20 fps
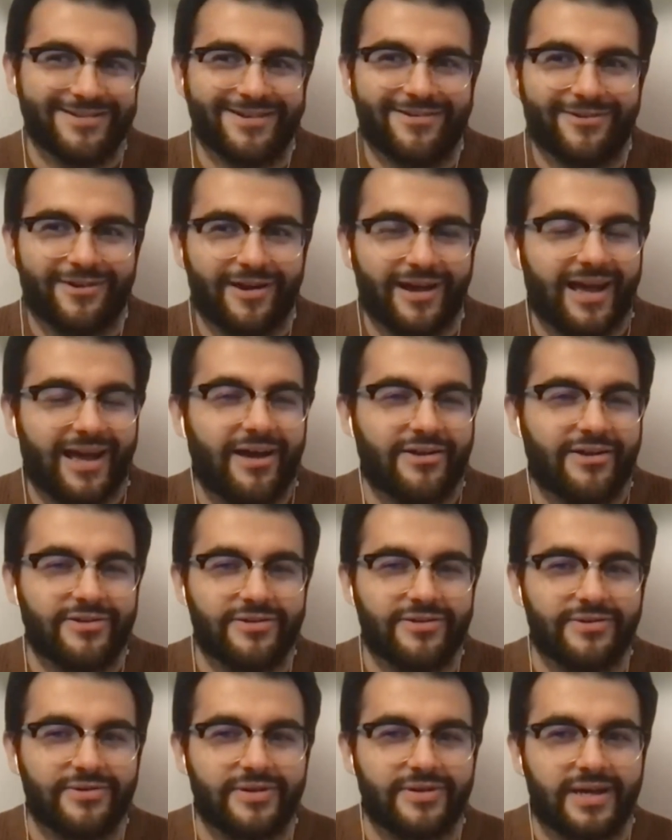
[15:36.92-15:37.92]
or how
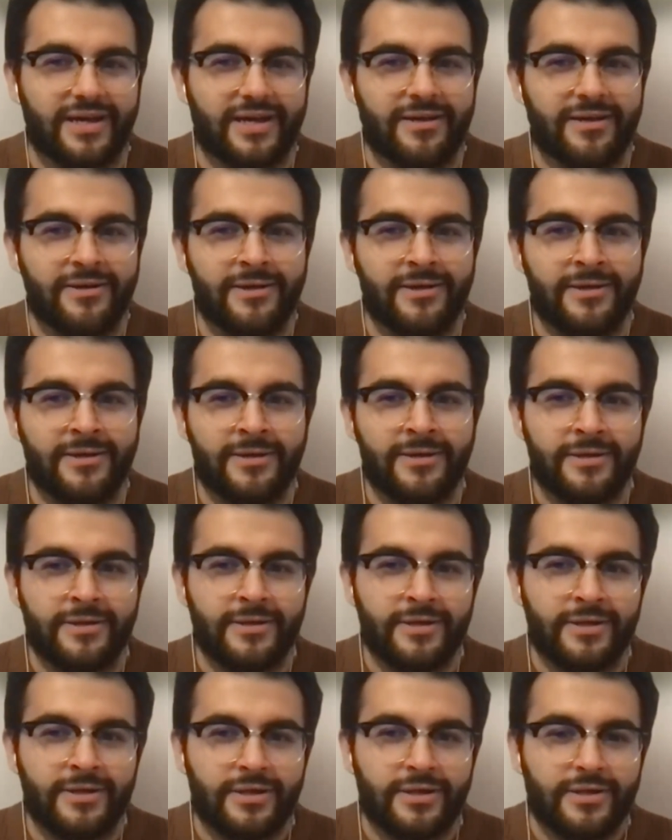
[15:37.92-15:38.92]
to
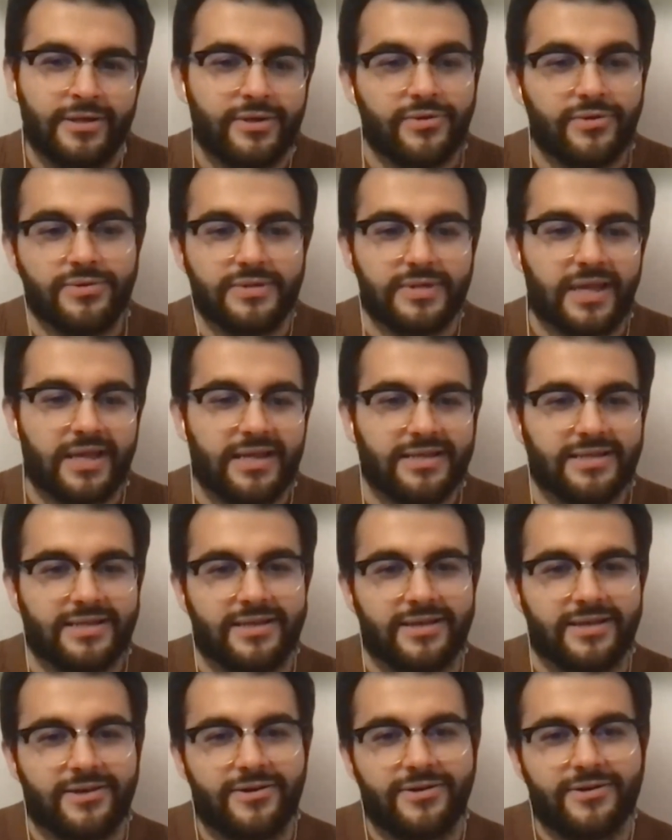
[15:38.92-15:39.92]
use that
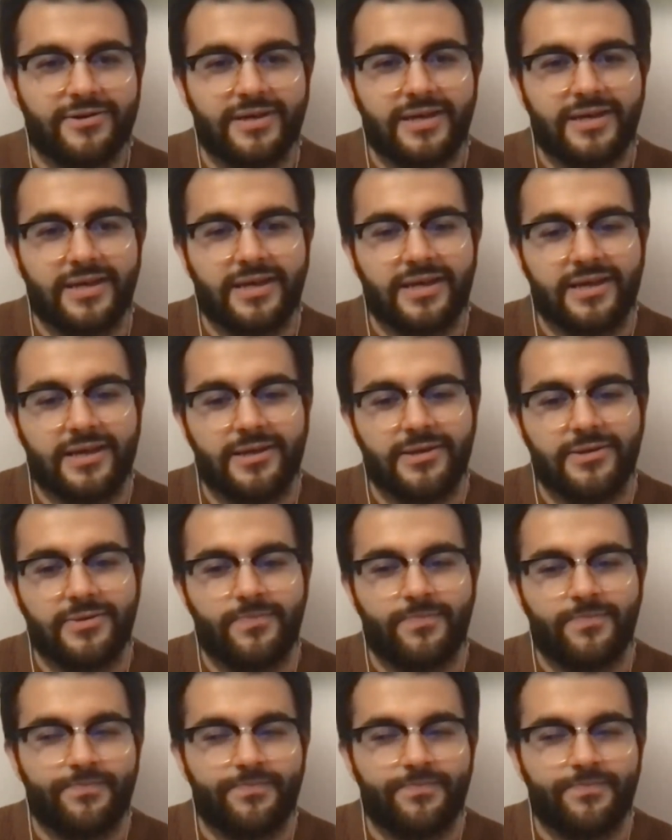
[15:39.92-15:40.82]
skill. And